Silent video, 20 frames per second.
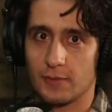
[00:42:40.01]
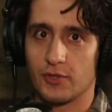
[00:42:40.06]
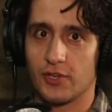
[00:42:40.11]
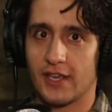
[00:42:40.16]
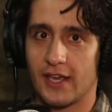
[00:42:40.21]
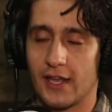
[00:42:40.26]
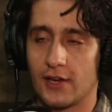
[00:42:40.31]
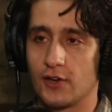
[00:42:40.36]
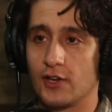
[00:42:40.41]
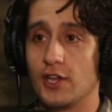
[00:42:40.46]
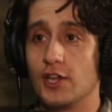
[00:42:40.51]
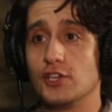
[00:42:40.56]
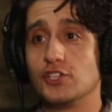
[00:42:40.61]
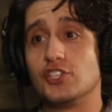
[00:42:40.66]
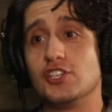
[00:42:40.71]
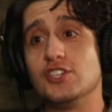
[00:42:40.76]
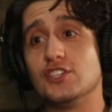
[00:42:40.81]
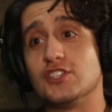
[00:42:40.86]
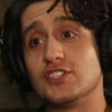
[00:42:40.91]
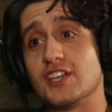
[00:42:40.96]
I'm looking at her.
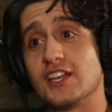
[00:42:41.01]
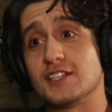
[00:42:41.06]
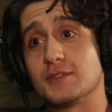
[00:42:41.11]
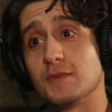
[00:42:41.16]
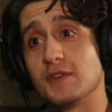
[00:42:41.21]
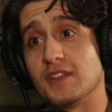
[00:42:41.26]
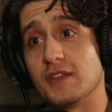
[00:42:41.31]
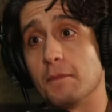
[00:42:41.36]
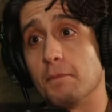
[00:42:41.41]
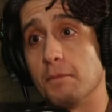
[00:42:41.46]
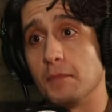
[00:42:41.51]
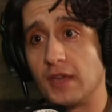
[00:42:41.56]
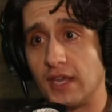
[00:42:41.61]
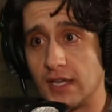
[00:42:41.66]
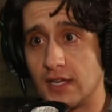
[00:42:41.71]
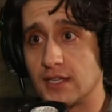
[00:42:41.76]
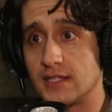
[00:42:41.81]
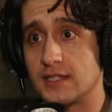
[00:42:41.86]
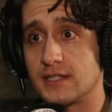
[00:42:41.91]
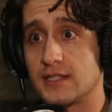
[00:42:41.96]
She sends me the
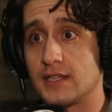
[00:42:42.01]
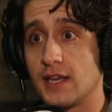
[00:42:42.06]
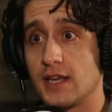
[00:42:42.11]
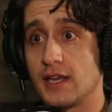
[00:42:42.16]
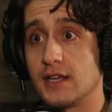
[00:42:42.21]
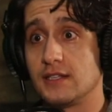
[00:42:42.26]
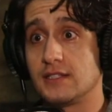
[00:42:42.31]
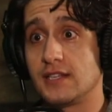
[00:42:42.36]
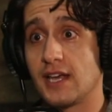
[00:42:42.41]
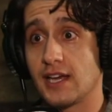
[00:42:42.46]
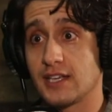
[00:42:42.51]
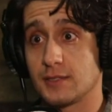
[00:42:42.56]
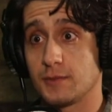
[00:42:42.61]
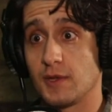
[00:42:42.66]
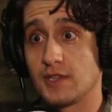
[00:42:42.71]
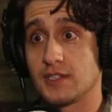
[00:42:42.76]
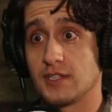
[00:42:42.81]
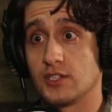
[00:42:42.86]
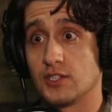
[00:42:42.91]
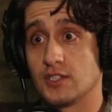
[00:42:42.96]
meanest text
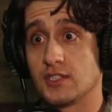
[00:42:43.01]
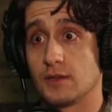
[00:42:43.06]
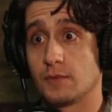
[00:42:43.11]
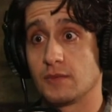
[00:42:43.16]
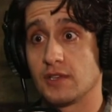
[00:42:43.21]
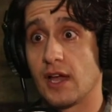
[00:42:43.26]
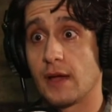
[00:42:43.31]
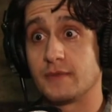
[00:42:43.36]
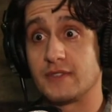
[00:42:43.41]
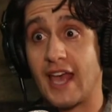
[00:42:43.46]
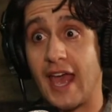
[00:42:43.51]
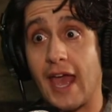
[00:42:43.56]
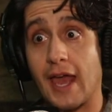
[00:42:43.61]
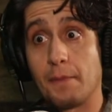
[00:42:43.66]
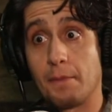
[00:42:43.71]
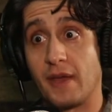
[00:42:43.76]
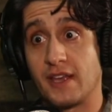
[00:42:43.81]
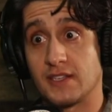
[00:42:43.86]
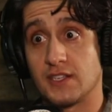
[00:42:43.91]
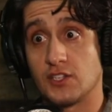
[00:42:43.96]
messages sometimes
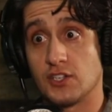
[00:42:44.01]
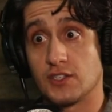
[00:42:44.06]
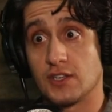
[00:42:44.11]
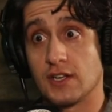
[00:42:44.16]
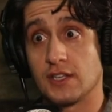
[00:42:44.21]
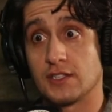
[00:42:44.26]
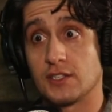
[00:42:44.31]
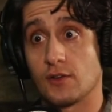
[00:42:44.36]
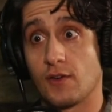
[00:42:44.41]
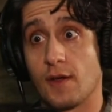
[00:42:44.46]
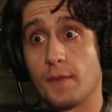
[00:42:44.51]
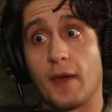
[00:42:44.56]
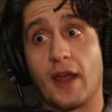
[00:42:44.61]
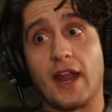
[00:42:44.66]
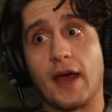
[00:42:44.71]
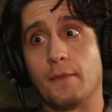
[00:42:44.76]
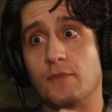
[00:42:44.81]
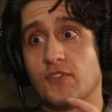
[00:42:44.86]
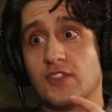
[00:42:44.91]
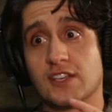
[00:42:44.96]
and messages on Instagram,
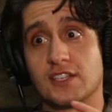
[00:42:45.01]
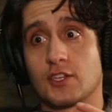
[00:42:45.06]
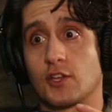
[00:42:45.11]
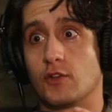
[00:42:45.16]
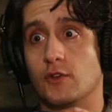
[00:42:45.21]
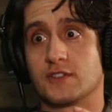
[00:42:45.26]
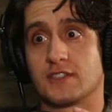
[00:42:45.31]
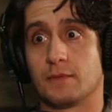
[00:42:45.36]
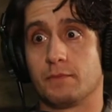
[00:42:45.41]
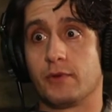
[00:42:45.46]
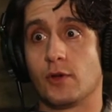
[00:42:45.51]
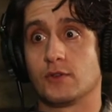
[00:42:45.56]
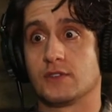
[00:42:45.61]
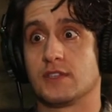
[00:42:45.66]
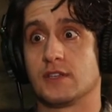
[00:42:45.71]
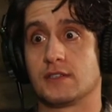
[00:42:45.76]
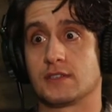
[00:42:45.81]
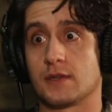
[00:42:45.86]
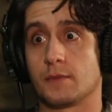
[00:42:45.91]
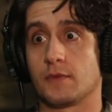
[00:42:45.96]
and I'm this close on
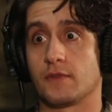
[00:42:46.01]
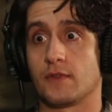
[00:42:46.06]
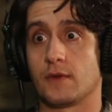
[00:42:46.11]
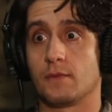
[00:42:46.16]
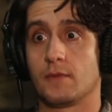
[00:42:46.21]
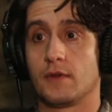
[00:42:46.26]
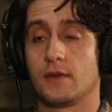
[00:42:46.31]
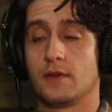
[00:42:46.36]
posting some of them.